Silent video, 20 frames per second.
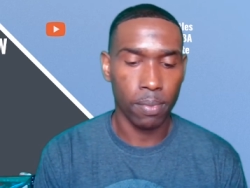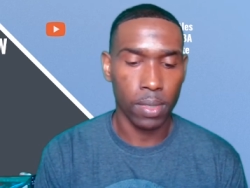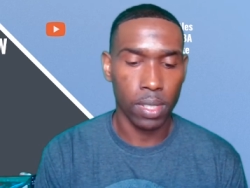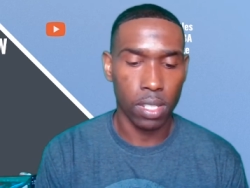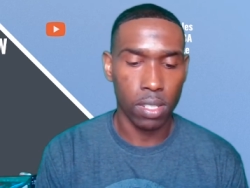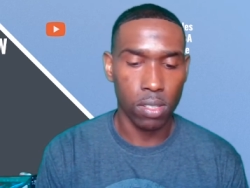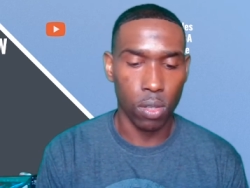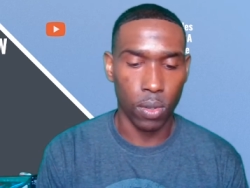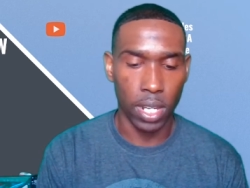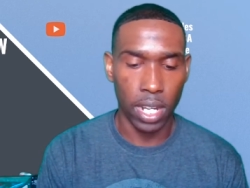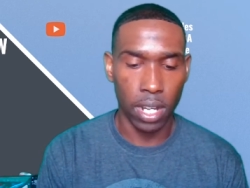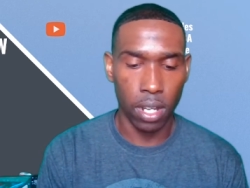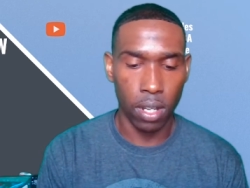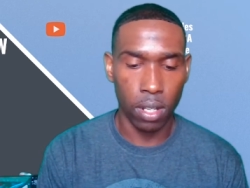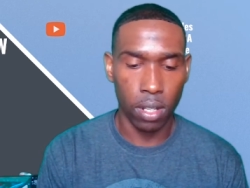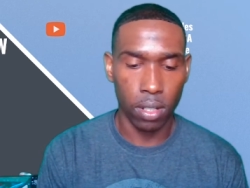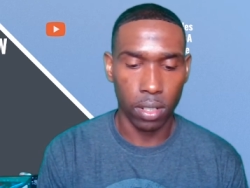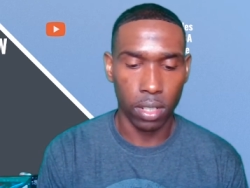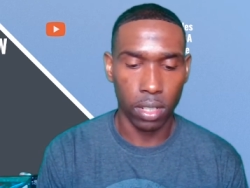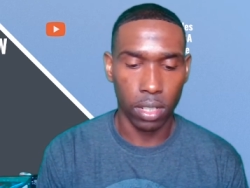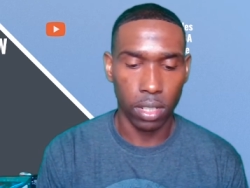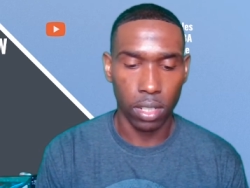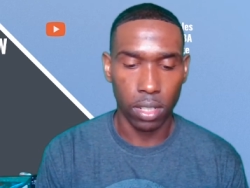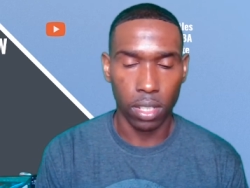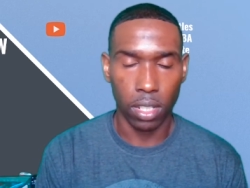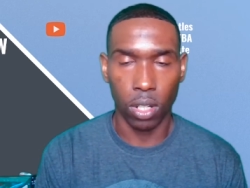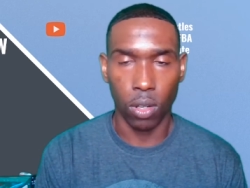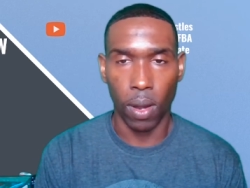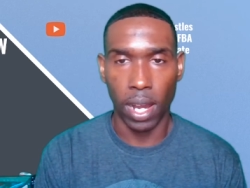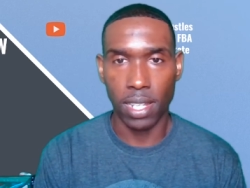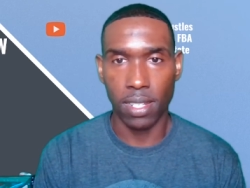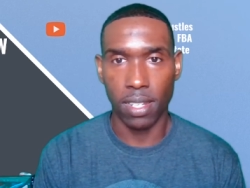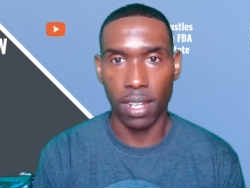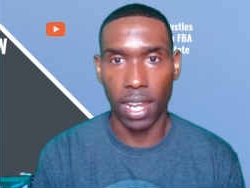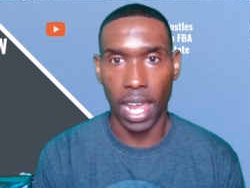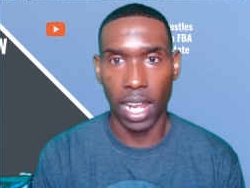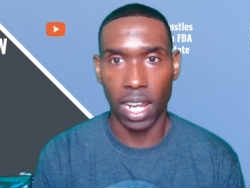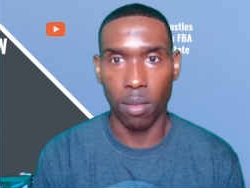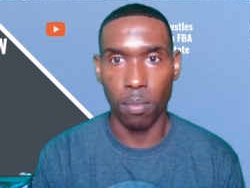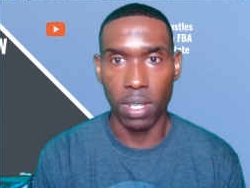So here, the Grey's
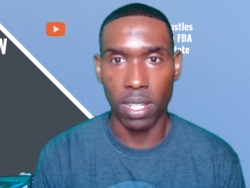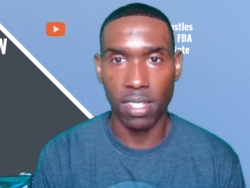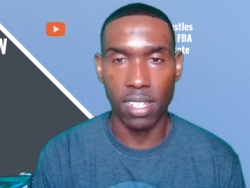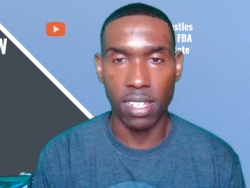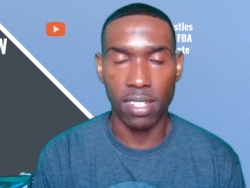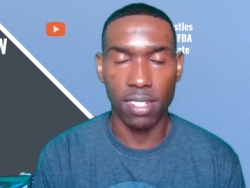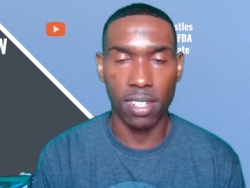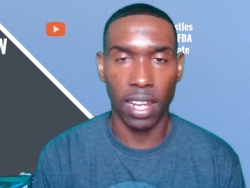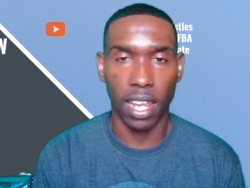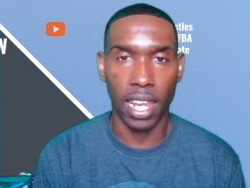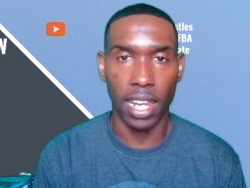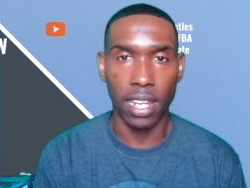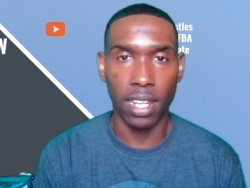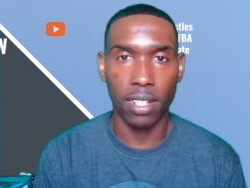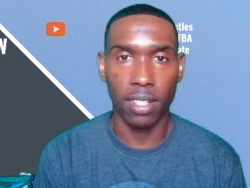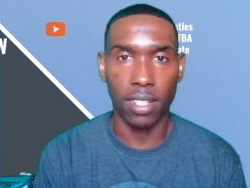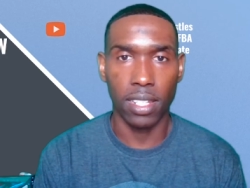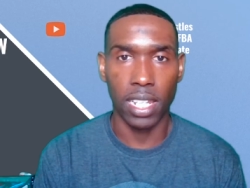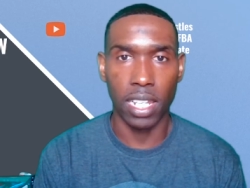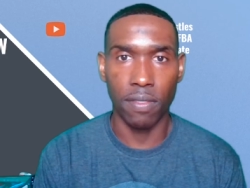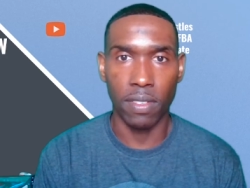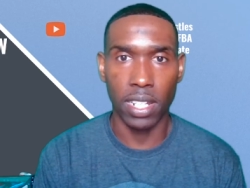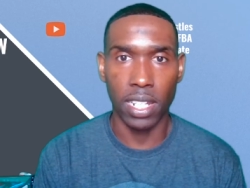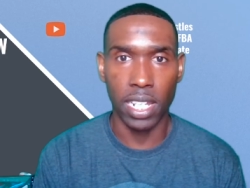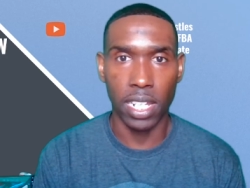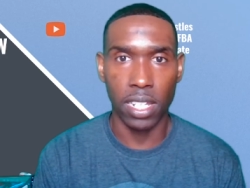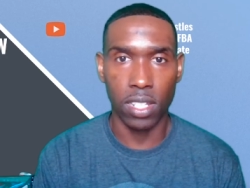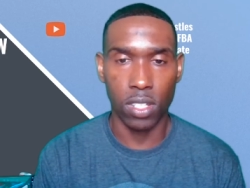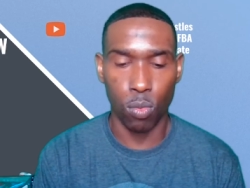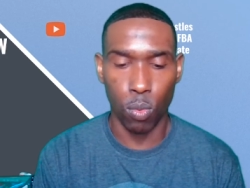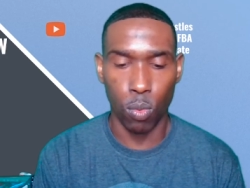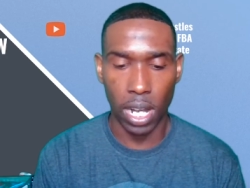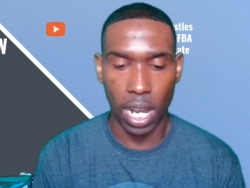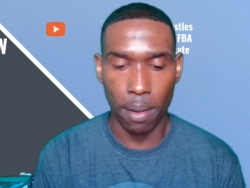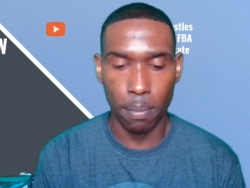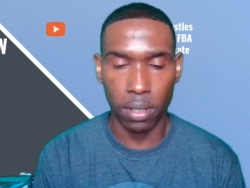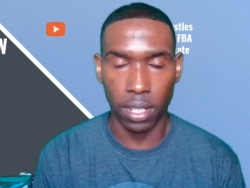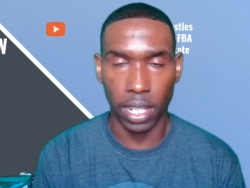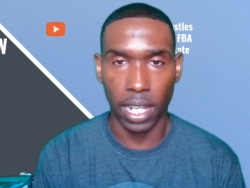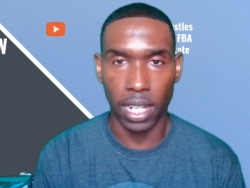Anatomy Season 8 DVD is what I
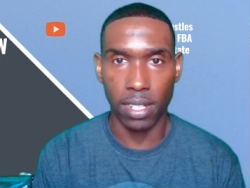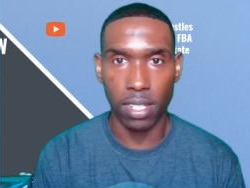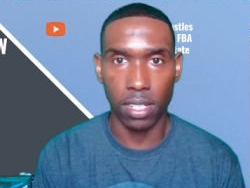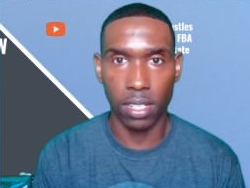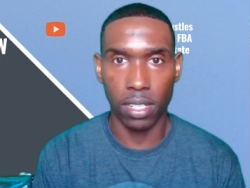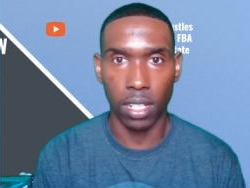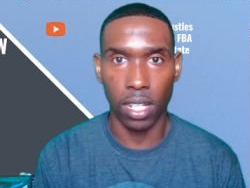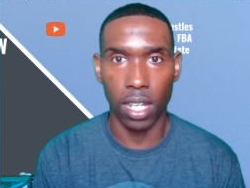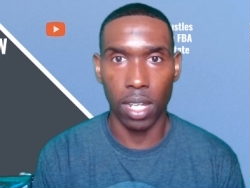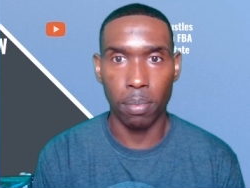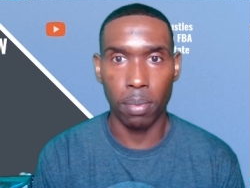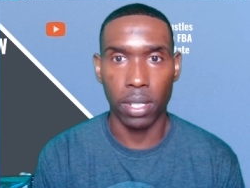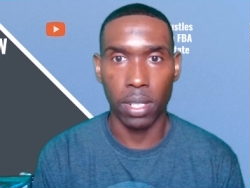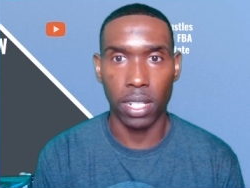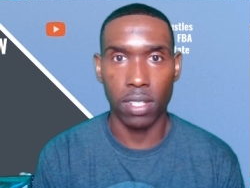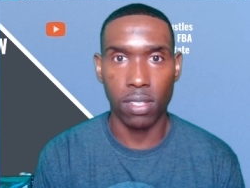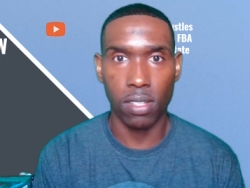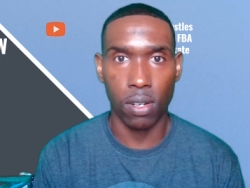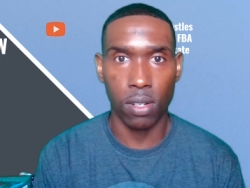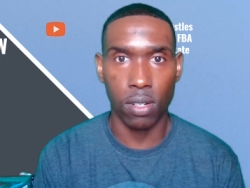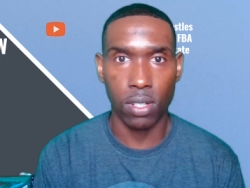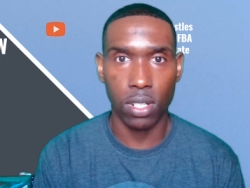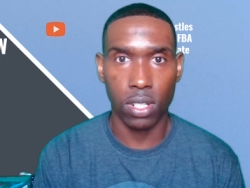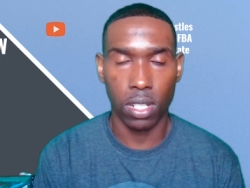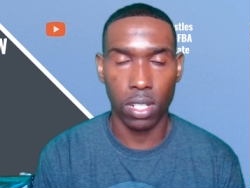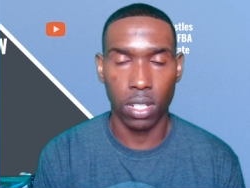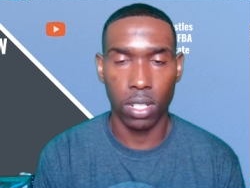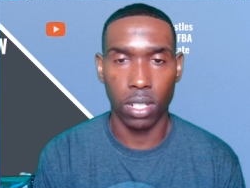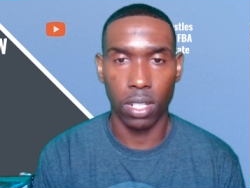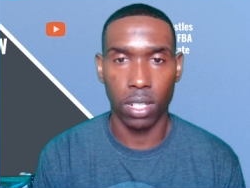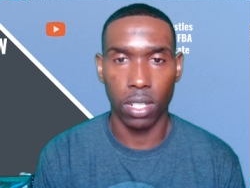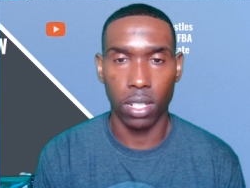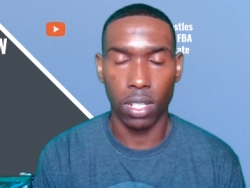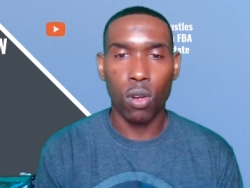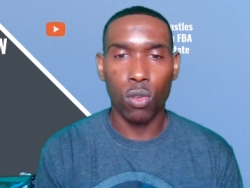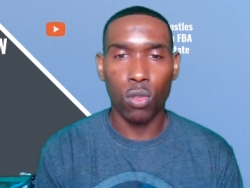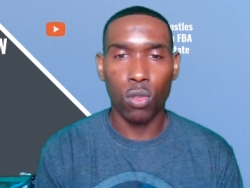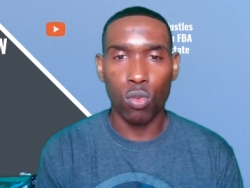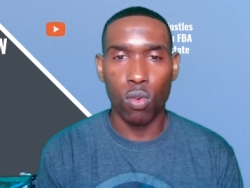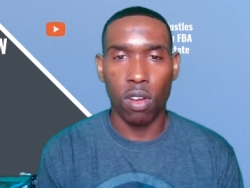plan to look up and search.
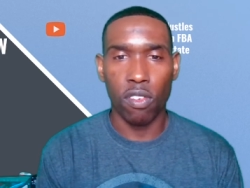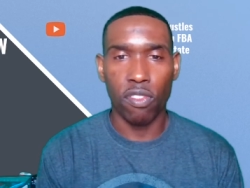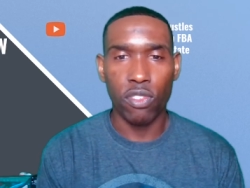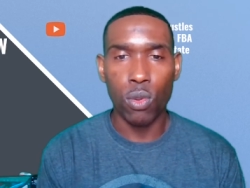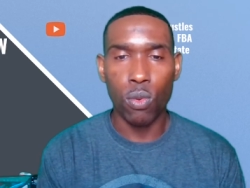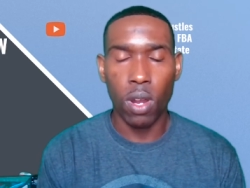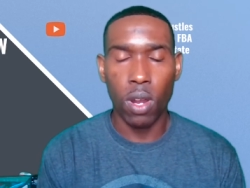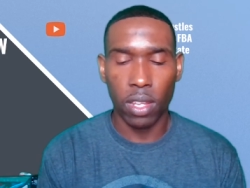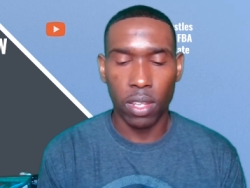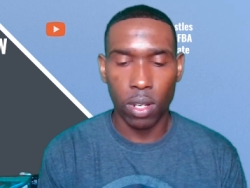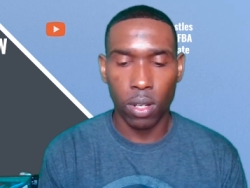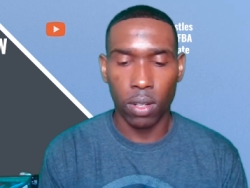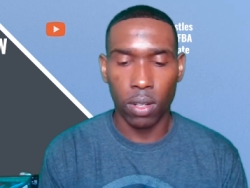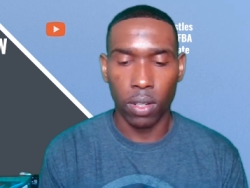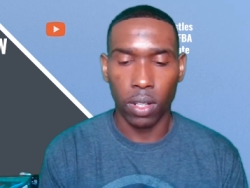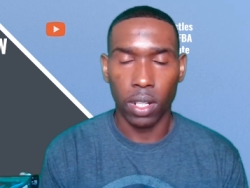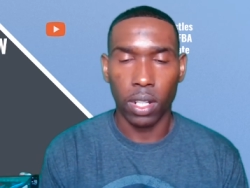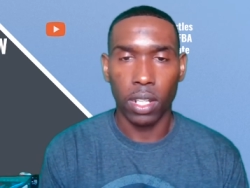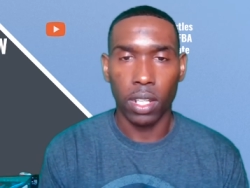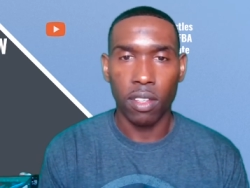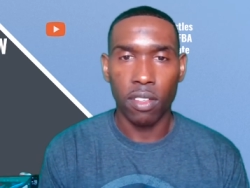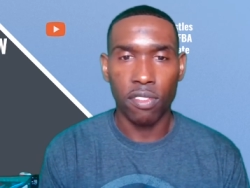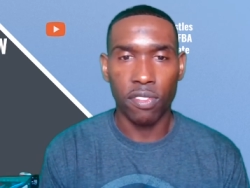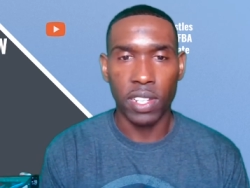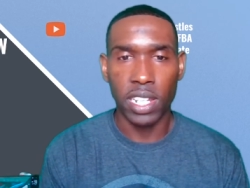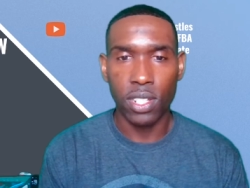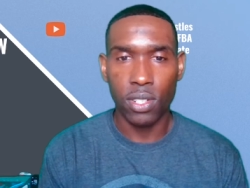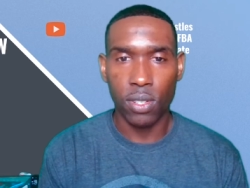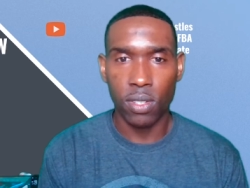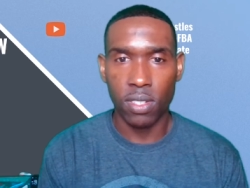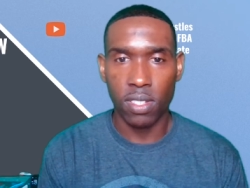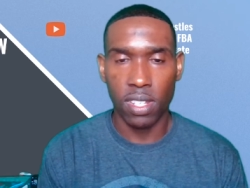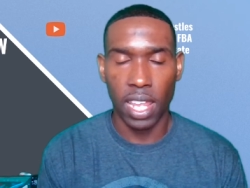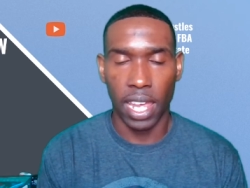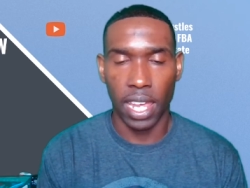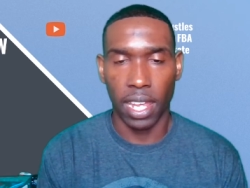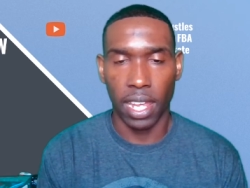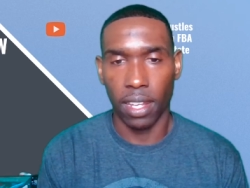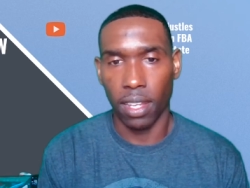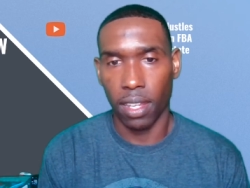Go through a few other features
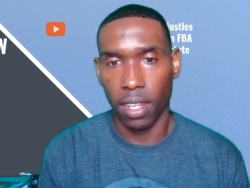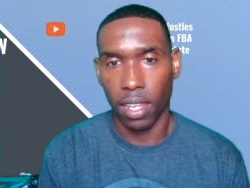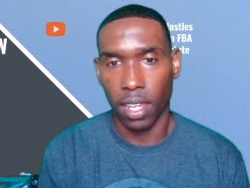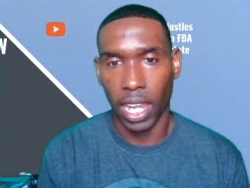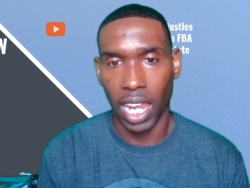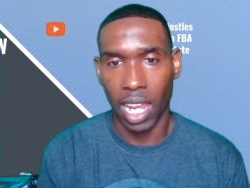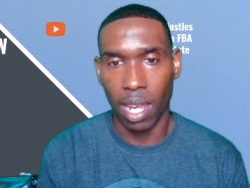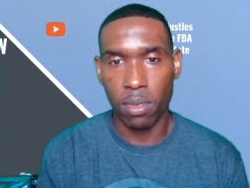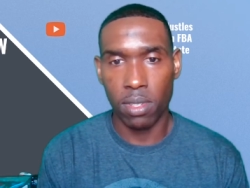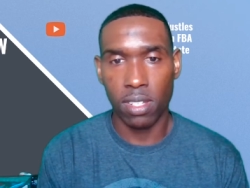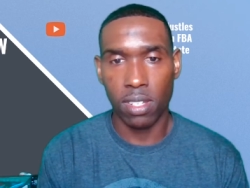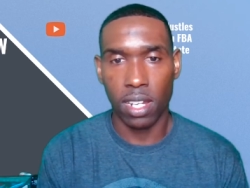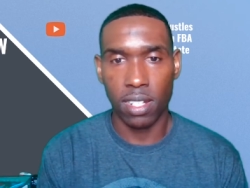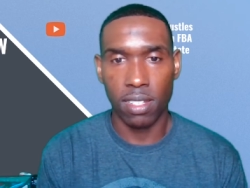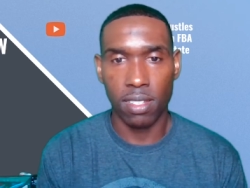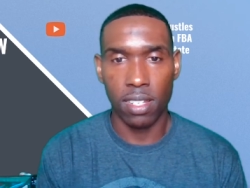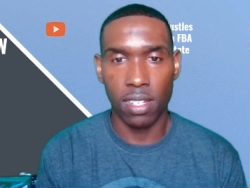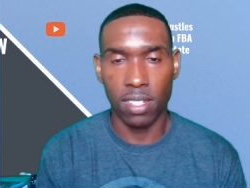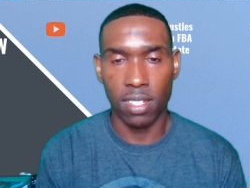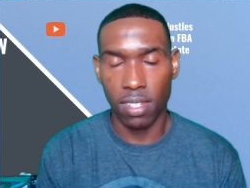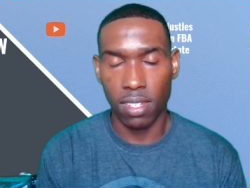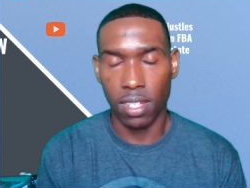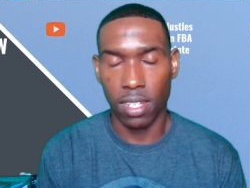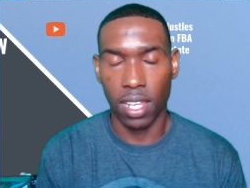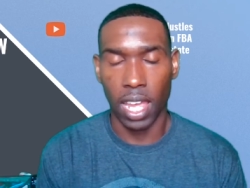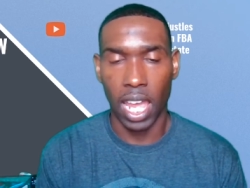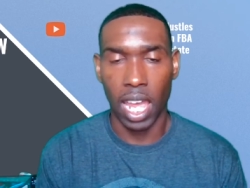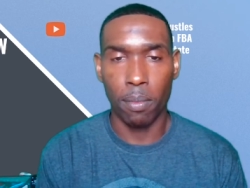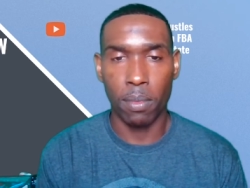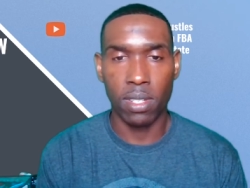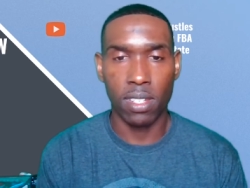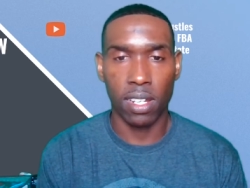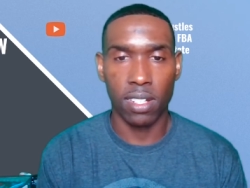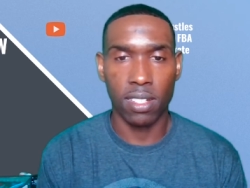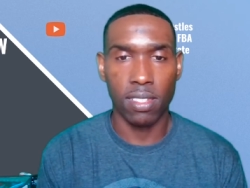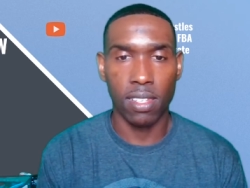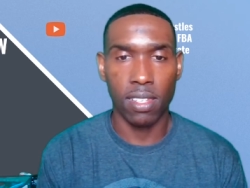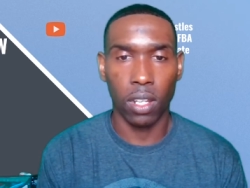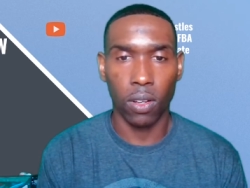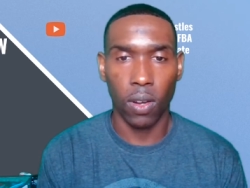that the Amazon
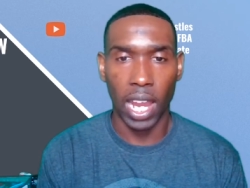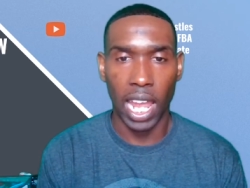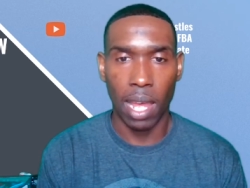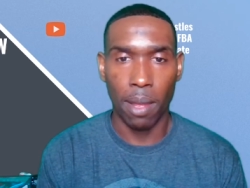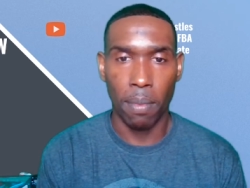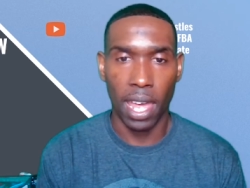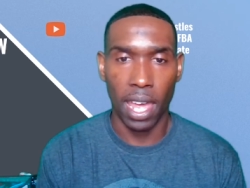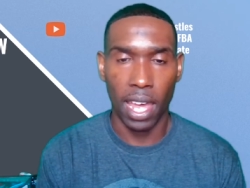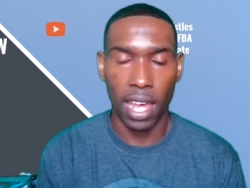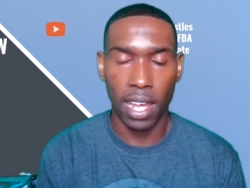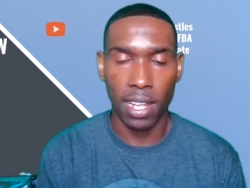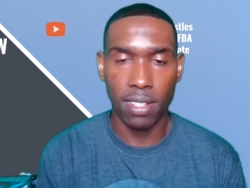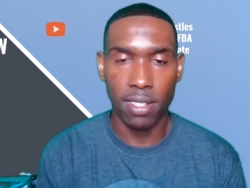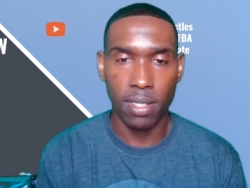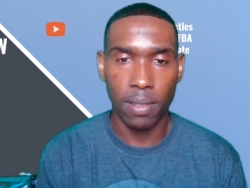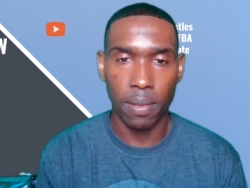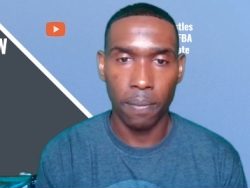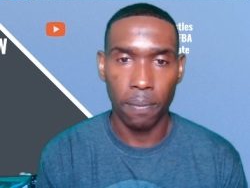Seller App has